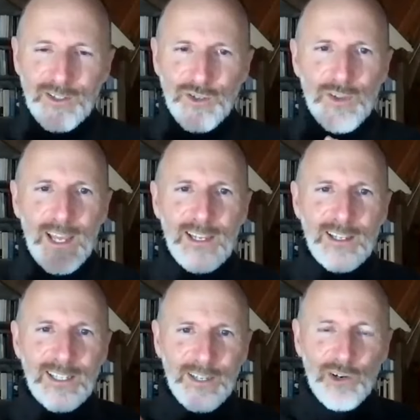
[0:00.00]
do they,
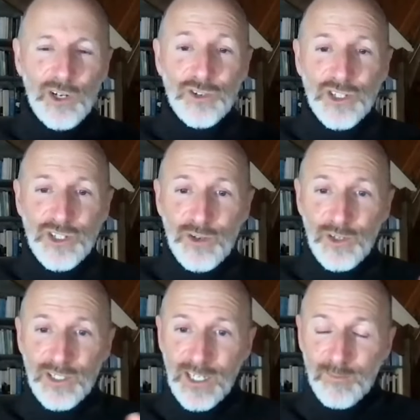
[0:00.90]
is there a
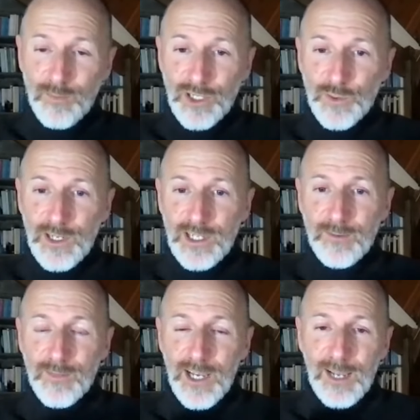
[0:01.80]
continuity between
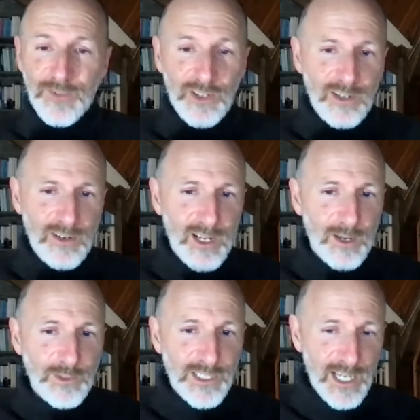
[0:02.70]
them? Absolutely.
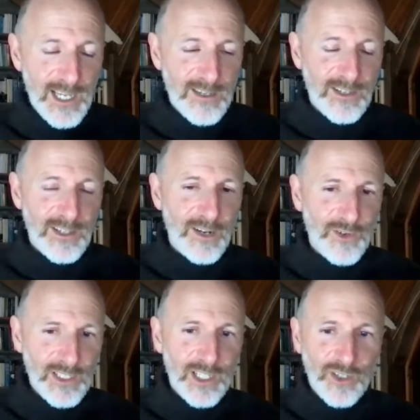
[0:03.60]
I would say that
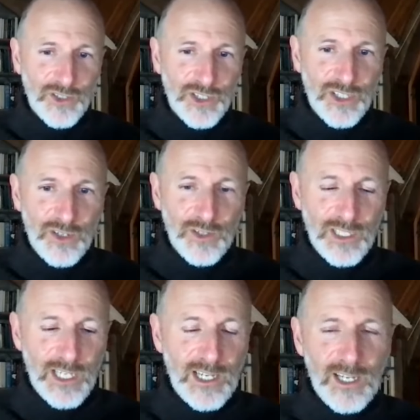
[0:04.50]
there is a
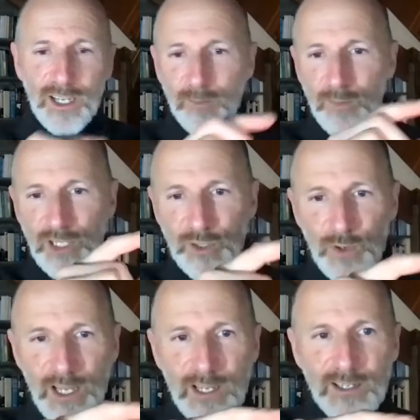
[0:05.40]
continuity
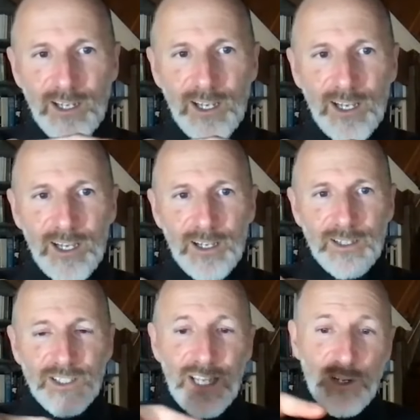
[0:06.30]
between uh,
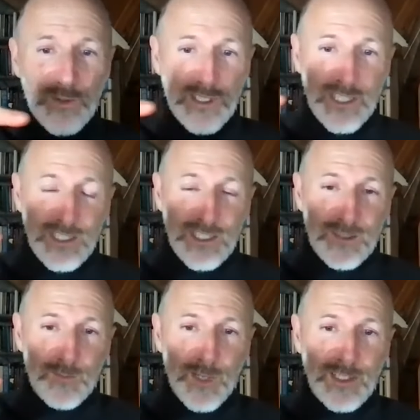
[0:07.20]
sequences,
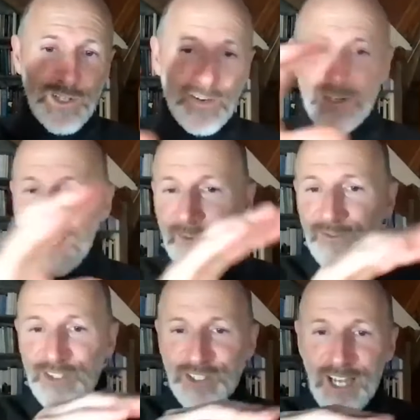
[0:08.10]
but you don't
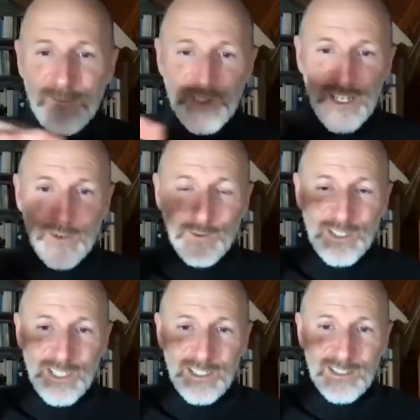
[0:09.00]
have the same
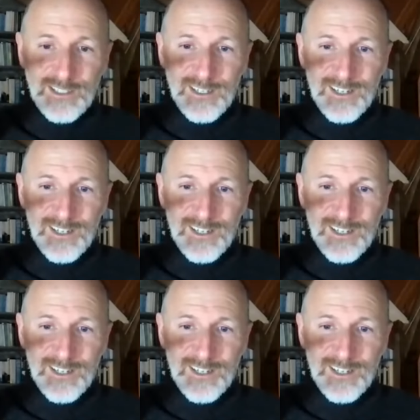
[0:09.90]
sequences.